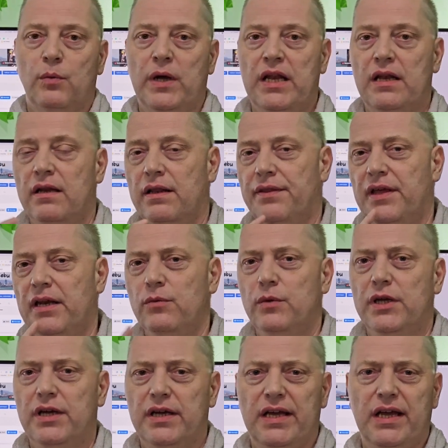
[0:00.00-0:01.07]
Well, then
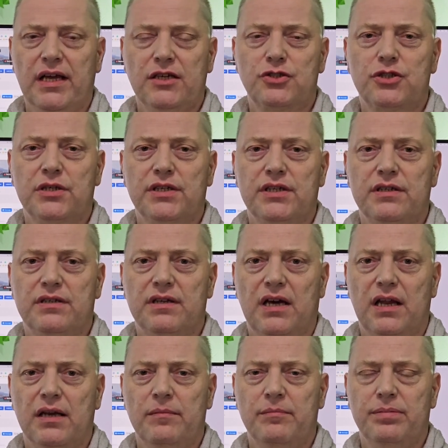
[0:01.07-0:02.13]
we're actually
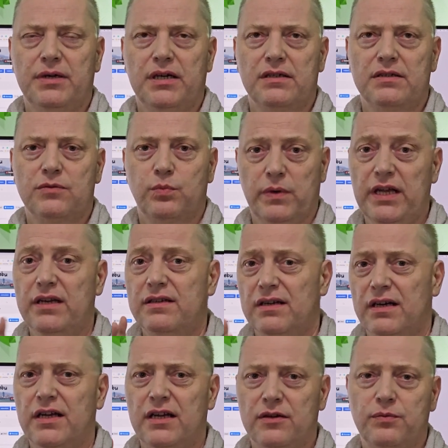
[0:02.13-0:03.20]
done, but wait,
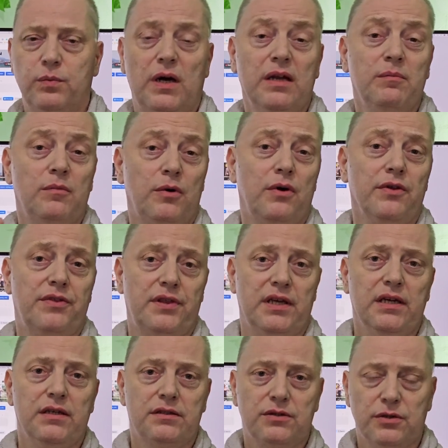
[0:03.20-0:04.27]
I have one more
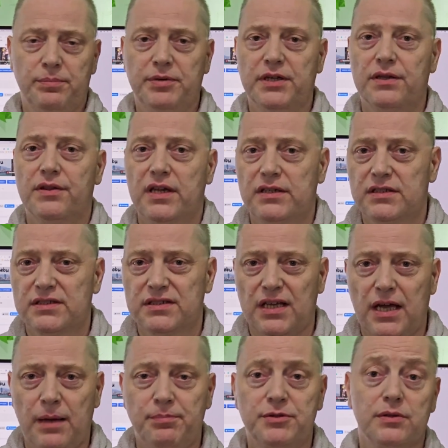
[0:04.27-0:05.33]
thing, a topic that is
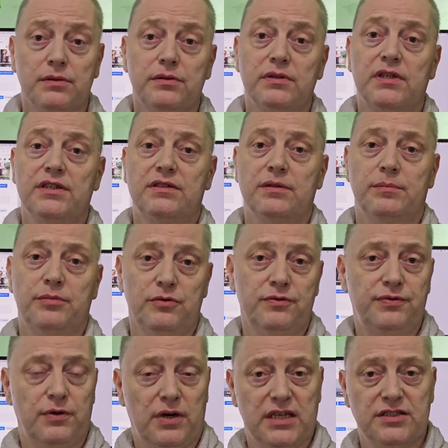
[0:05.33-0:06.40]
absolutely taboo
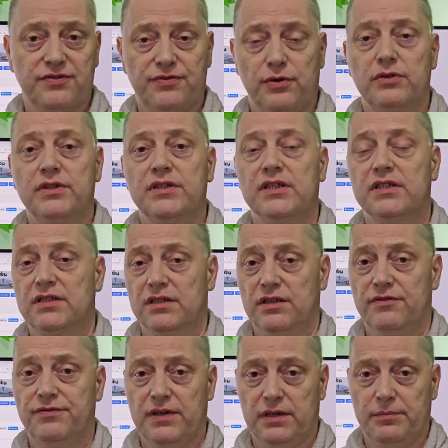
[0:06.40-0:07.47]
for us foreigners in
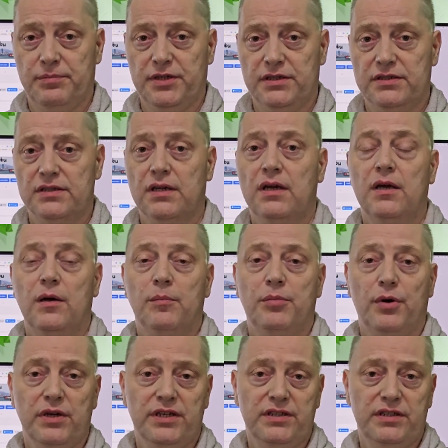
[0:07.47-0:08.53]
the Philippines.
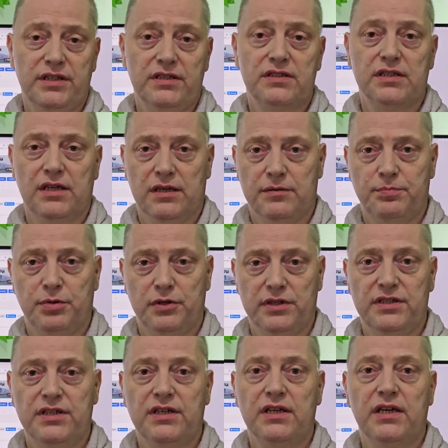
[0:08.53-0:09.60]
Politics and
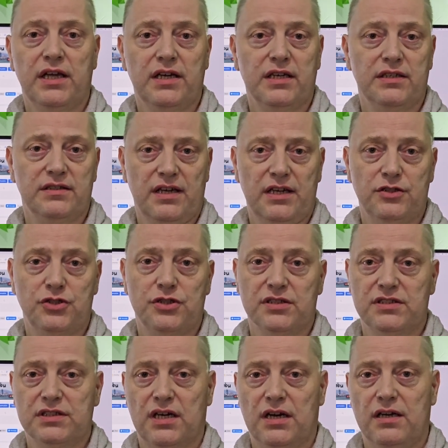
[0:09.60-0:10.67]
political
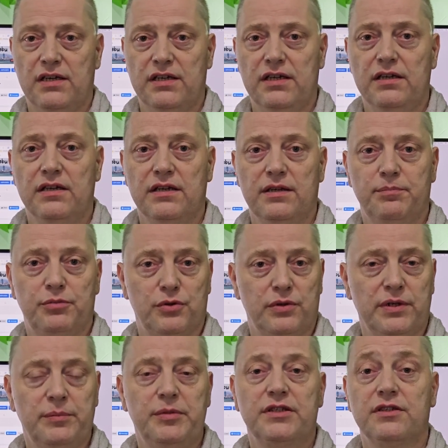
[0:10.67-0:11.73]
agitations are legally
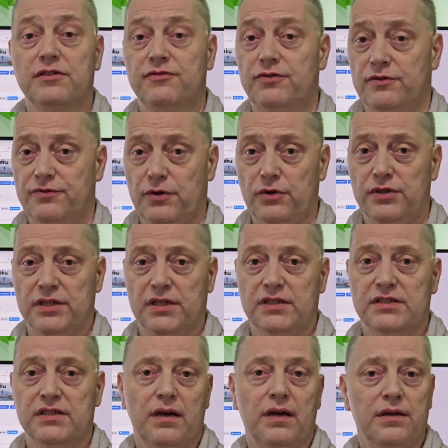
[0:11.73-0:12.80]
prohibited for
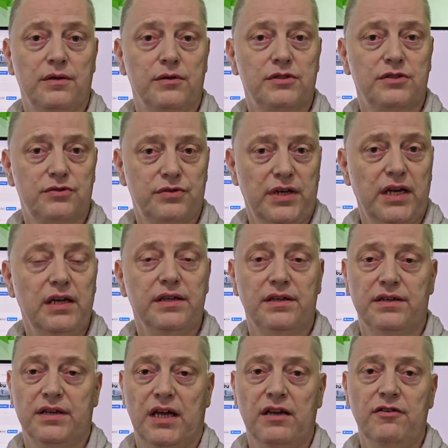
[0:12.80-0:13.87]
foreigners. An
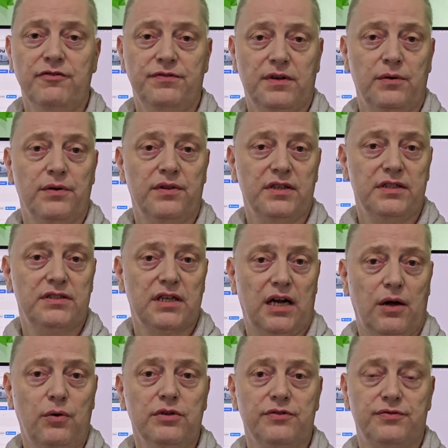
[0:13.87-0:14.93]
Australian nun found this
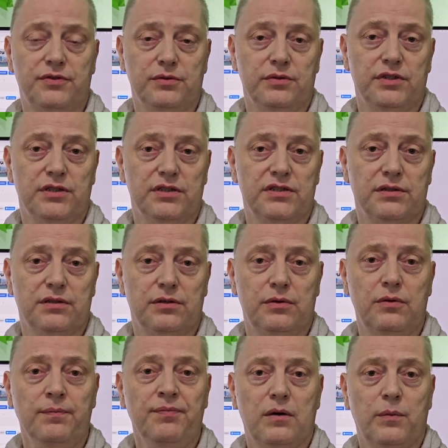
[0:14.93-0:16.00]
out a few years
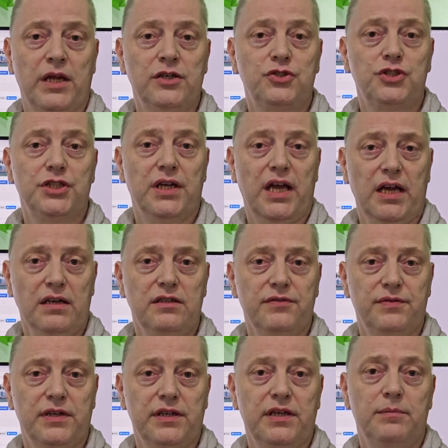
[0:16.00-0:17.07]
ago when she
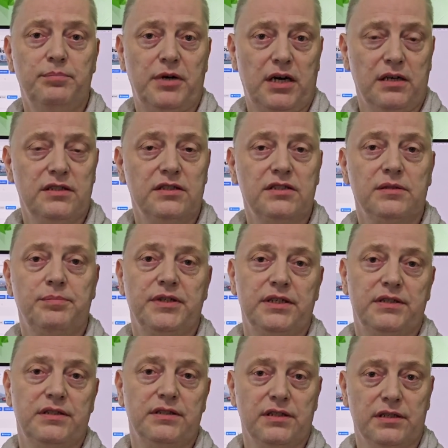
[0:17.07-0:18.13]
actively
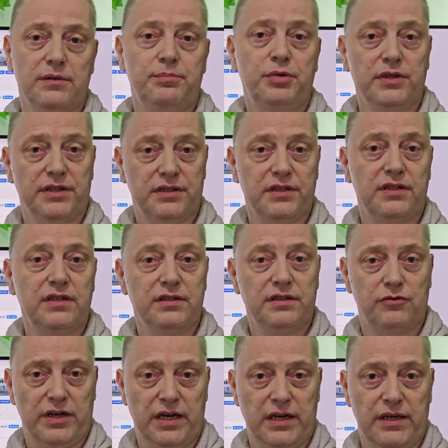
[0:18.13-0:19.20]
participated in a political
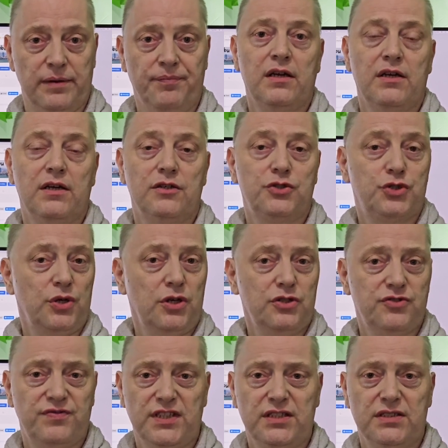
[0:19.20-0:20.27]
rally.
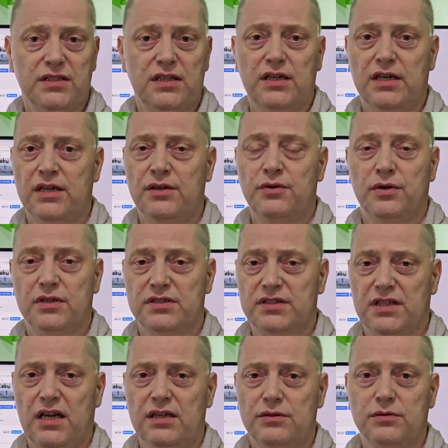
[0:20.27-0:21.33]
Church visa and her
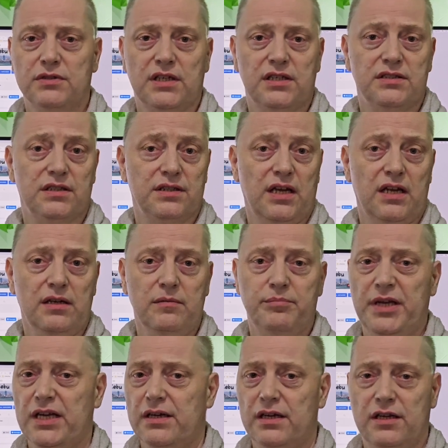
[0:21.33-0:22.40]
status as a nun
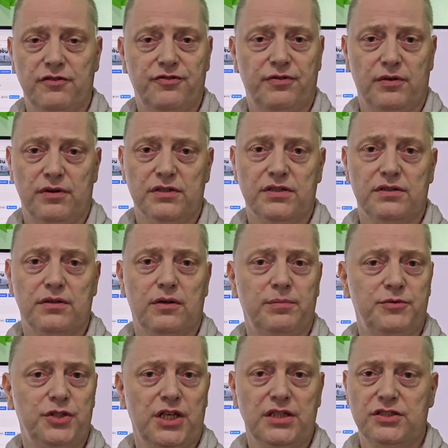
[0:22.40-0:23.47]
back and forth.
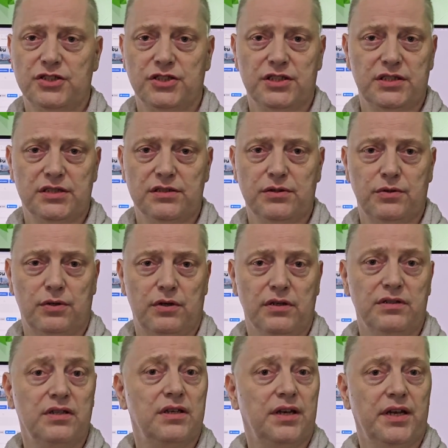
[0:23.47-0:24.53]
Objections in
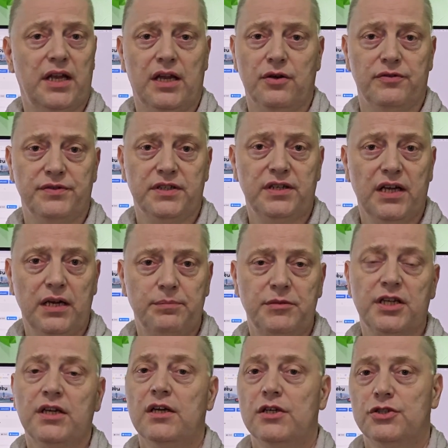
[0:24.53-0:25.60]
court, none of it
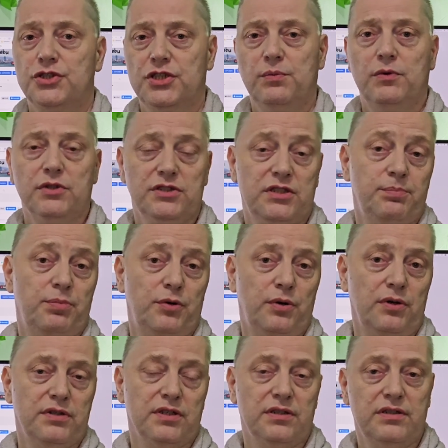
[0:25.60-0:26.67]
helped. She was
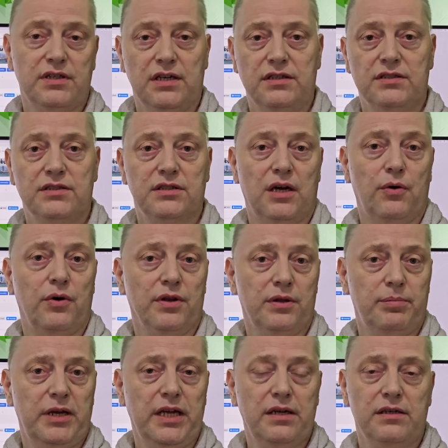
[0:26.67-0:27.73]
deported and is now on
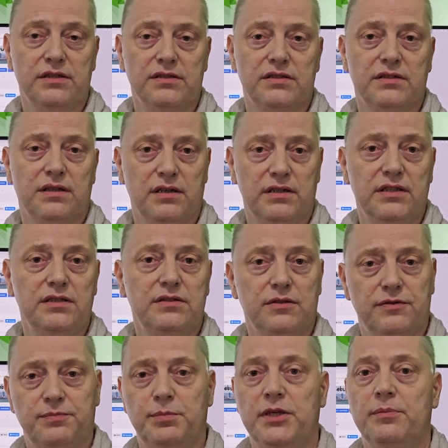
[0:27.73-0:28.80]
the blacklist, the list
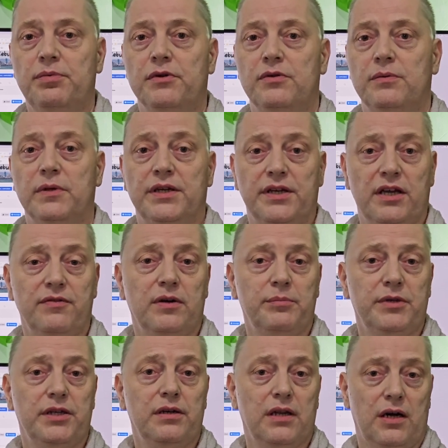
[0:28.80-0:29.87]
of people who will never
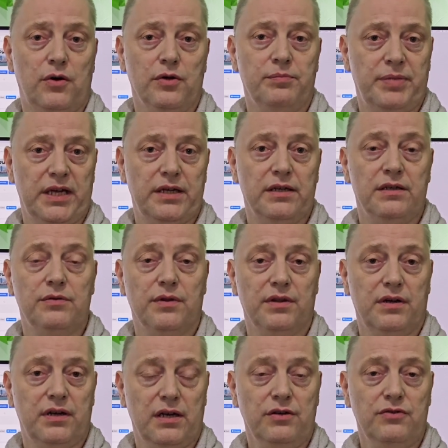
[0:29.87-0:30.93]
be allowed back into
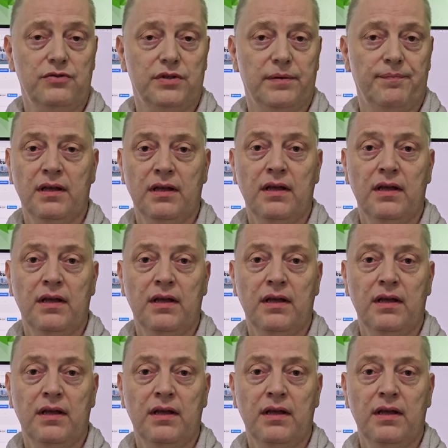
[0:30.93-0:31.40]
the country.